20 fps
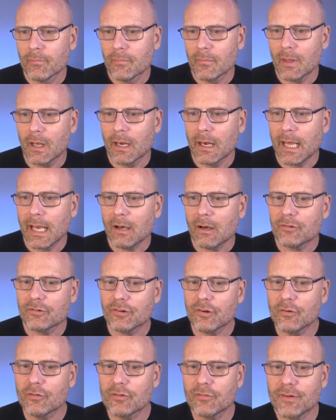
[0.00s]
allows the
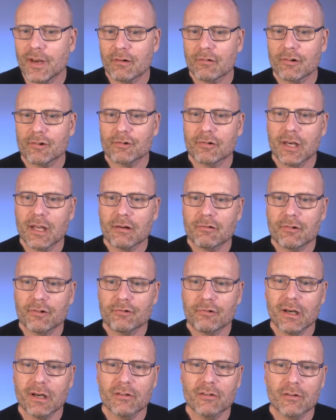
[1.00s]
use of neck
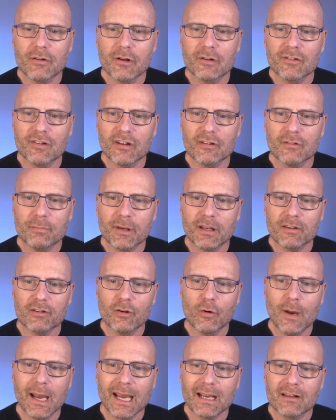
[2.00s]
restraints on suspects
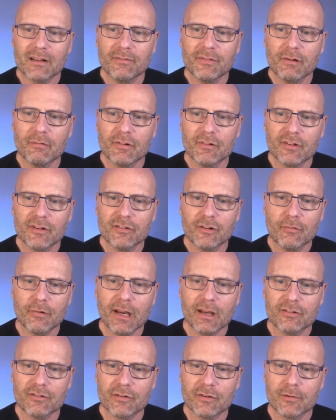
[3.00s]
who actively resist
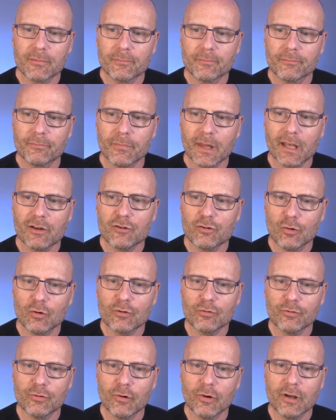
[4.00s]
arrest. And George
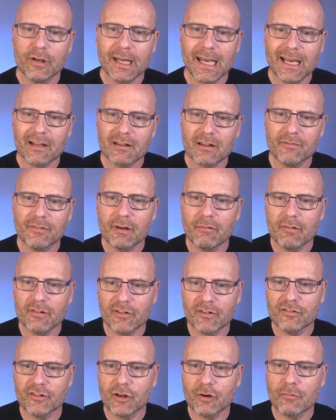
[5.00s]
Floyd actively
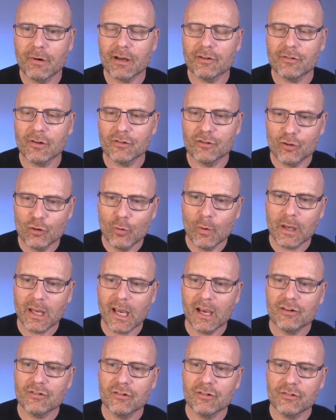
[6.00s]
resisted arrest on 2
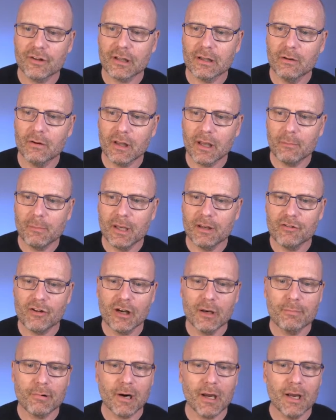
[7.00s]
occasions, including immediately
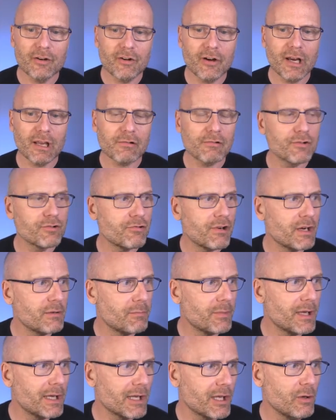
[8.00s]
prior to neck restraint
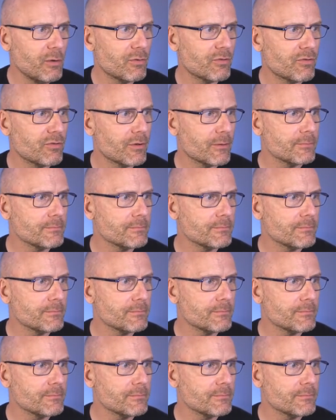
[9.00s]
being used.